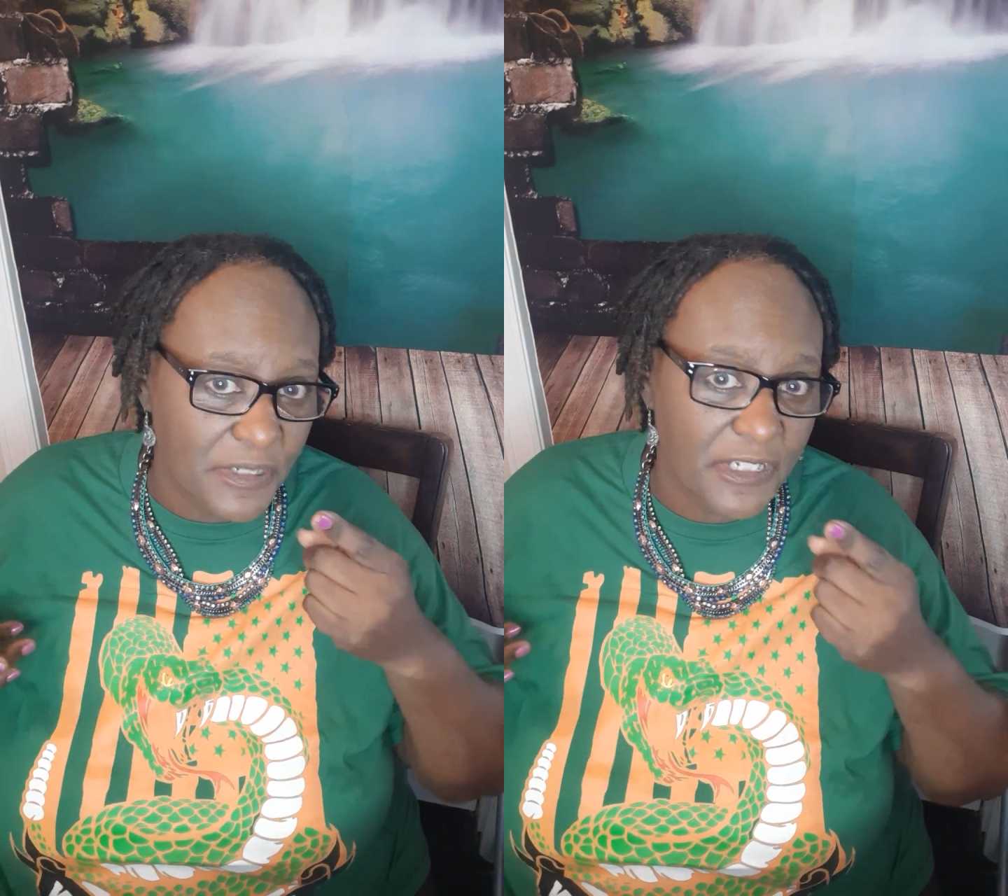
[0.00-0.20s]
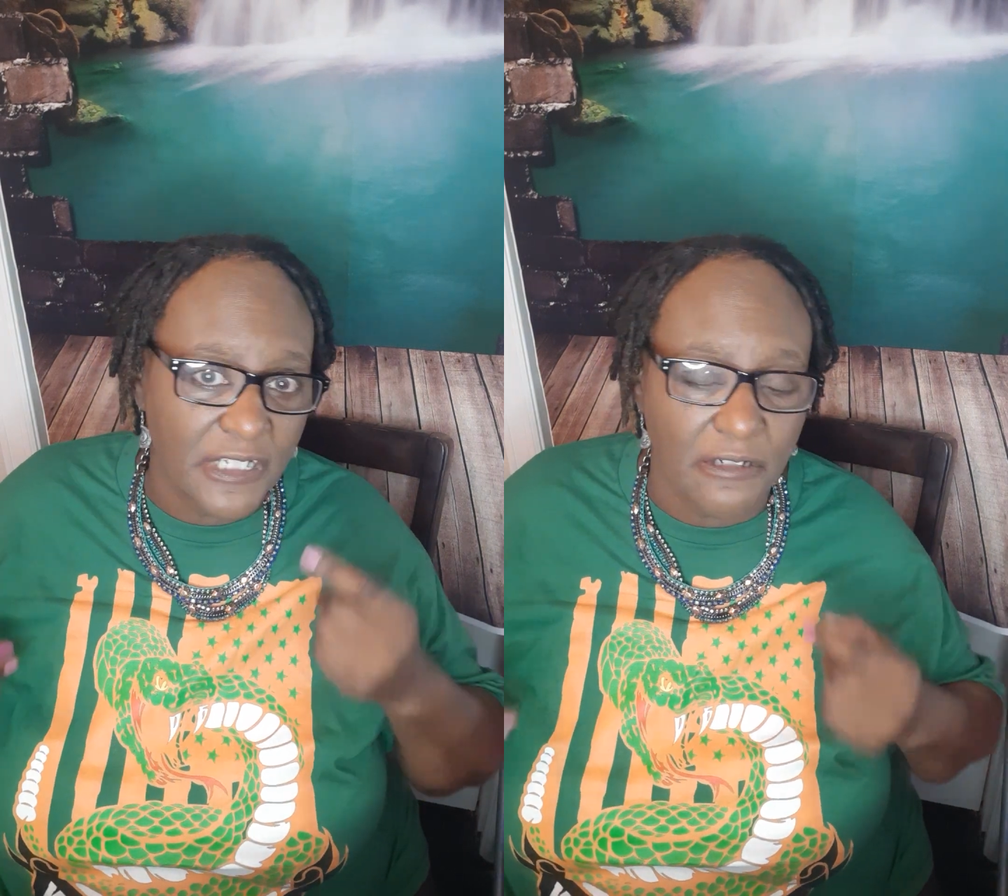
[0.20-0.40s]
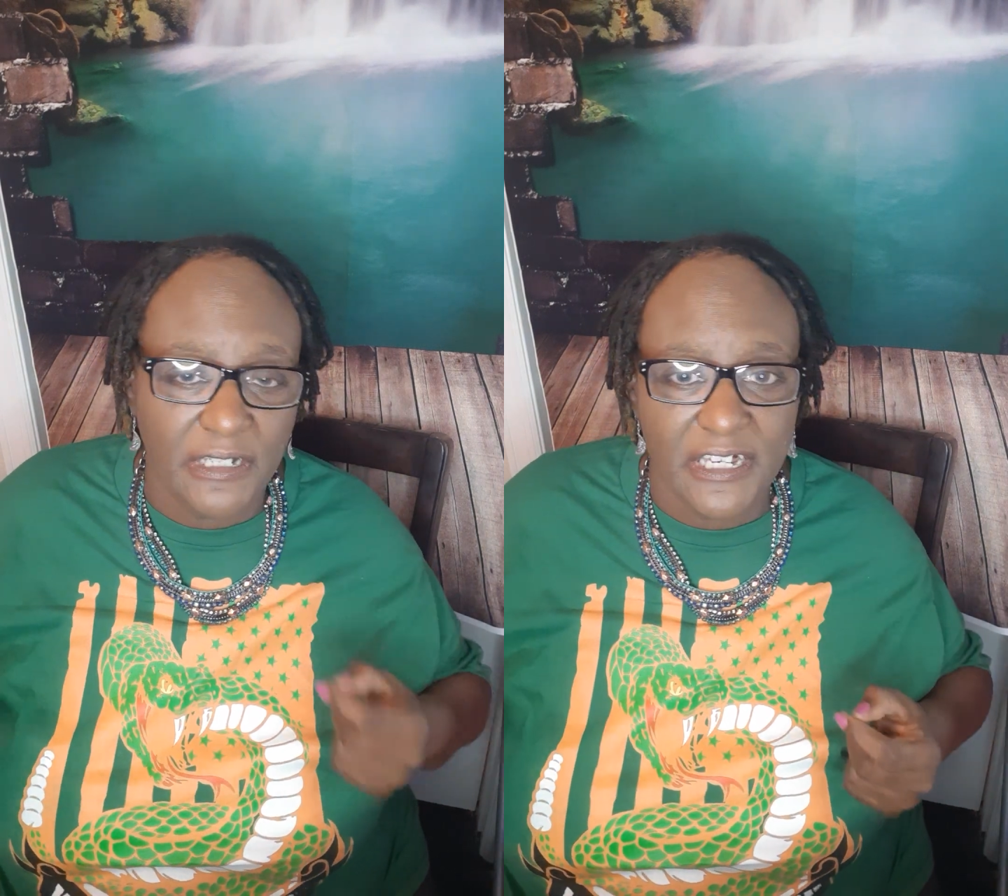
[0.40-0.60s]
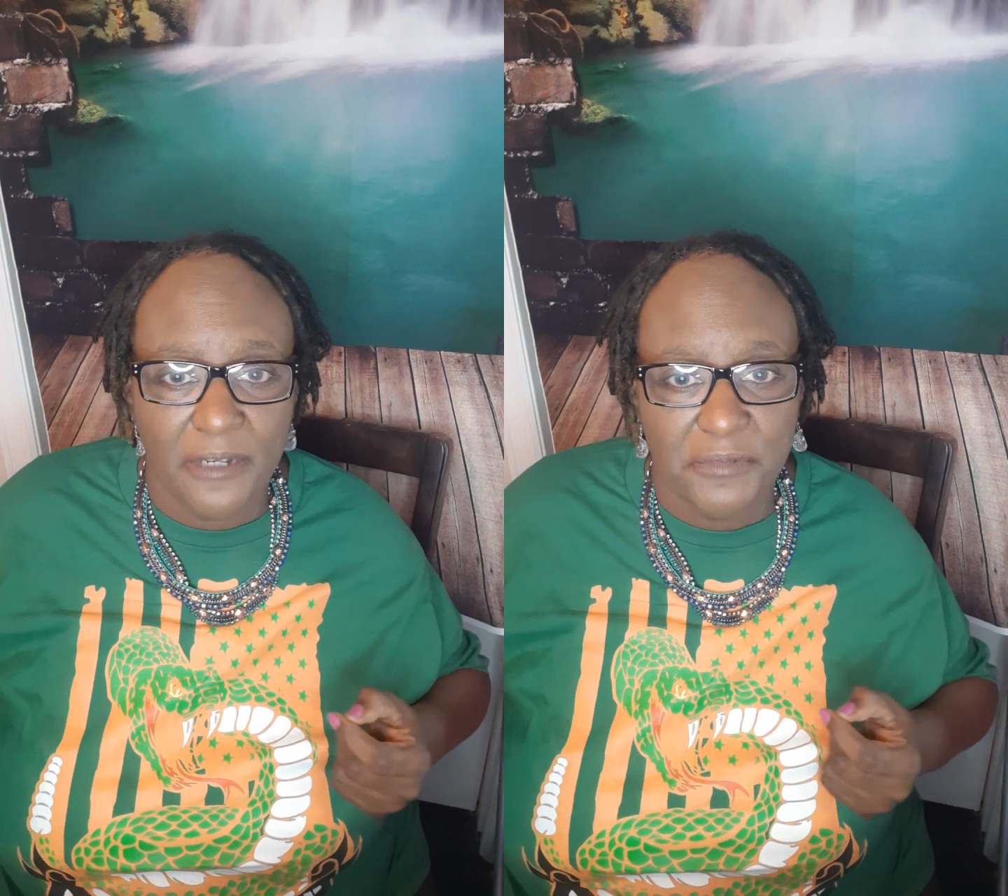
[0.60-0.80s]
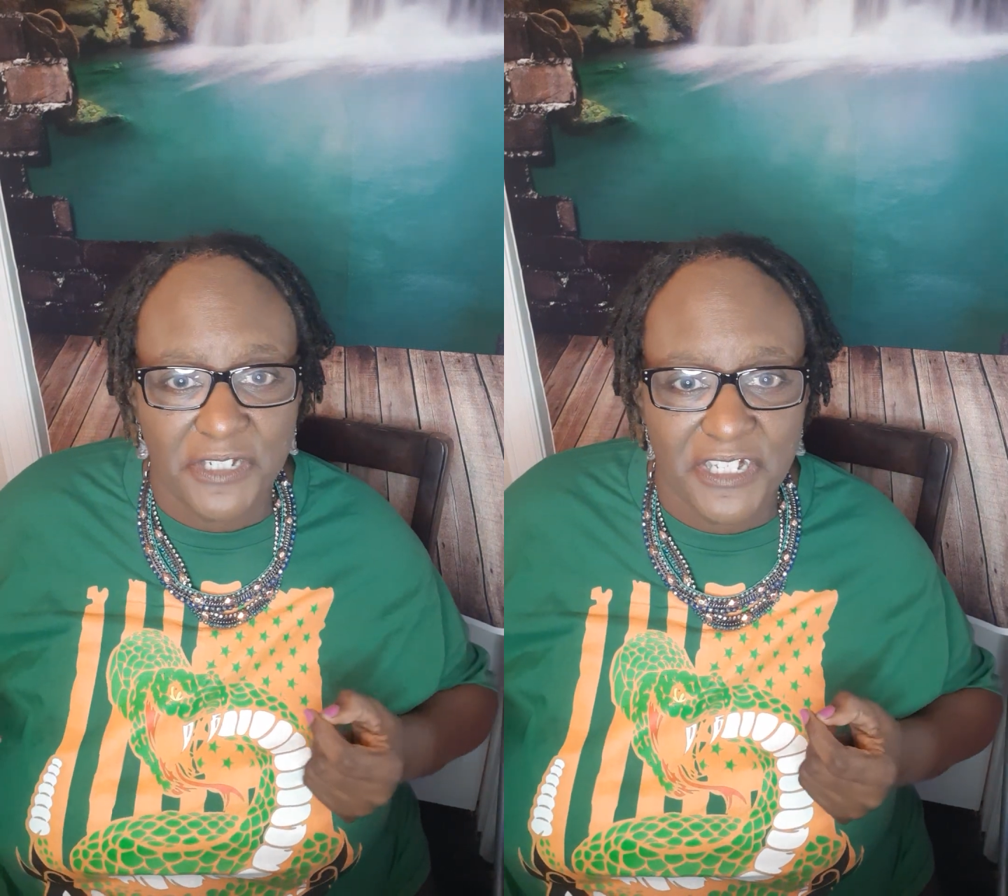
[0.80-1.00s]
is clearly
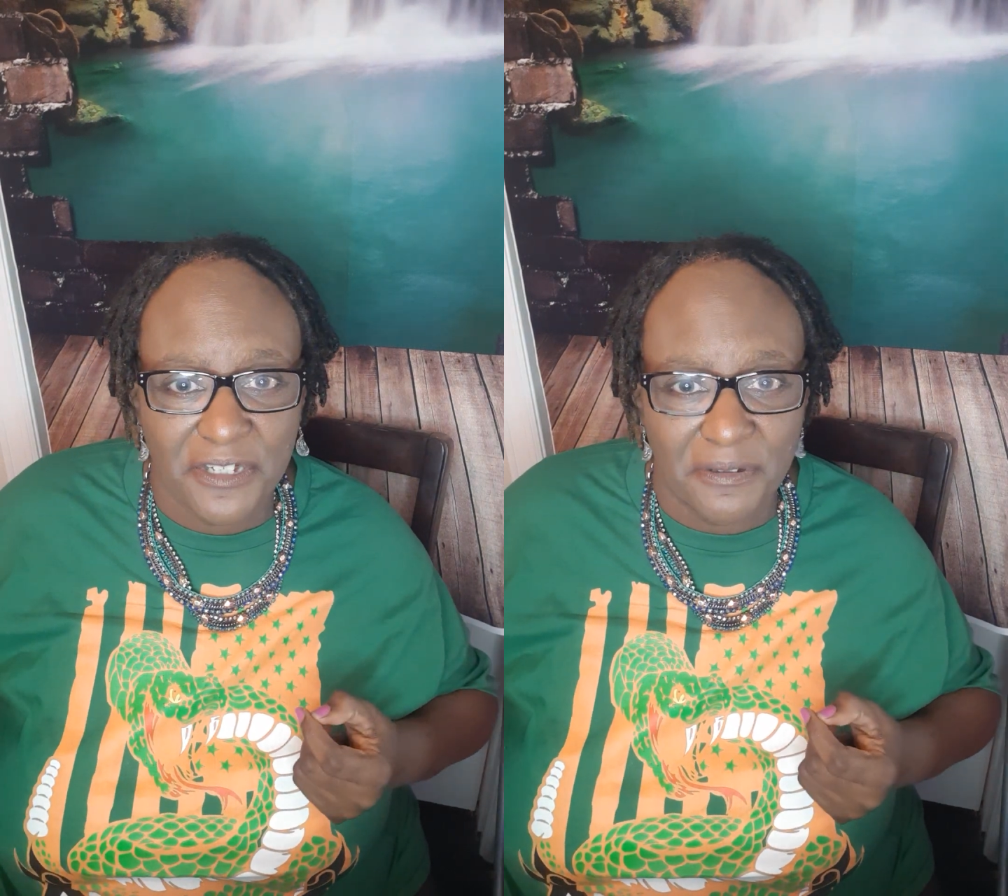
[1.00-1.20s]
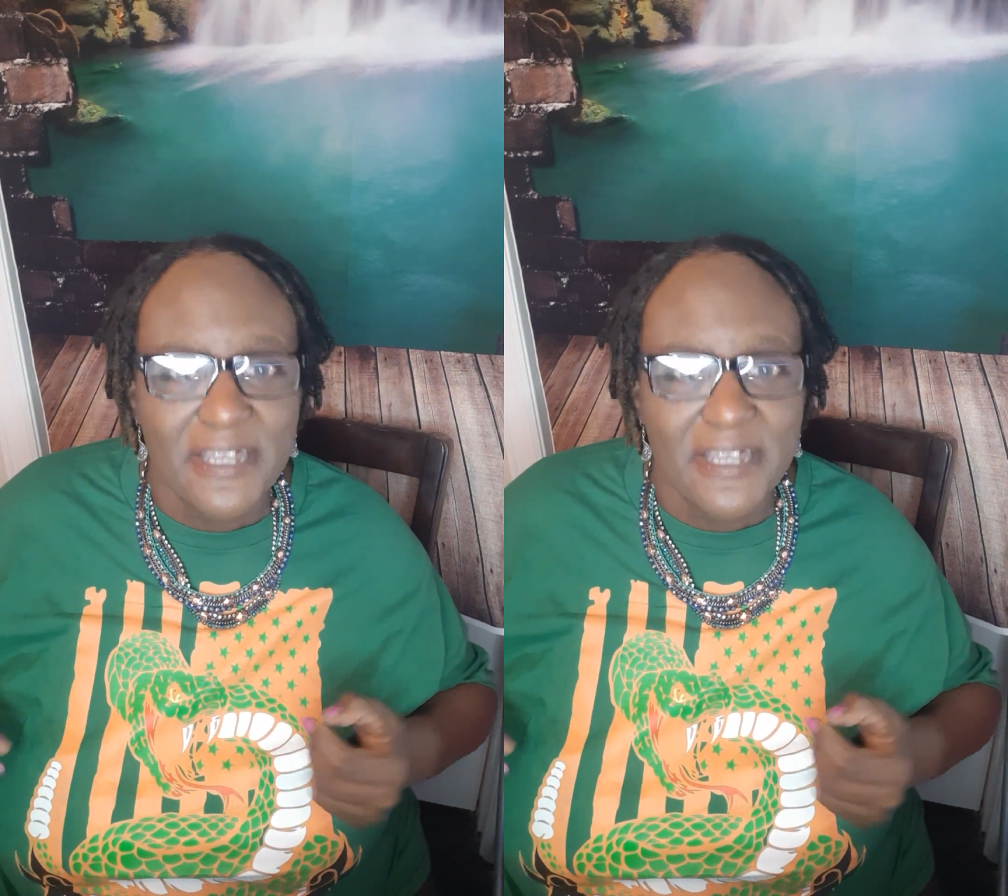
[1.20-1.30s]
up to you.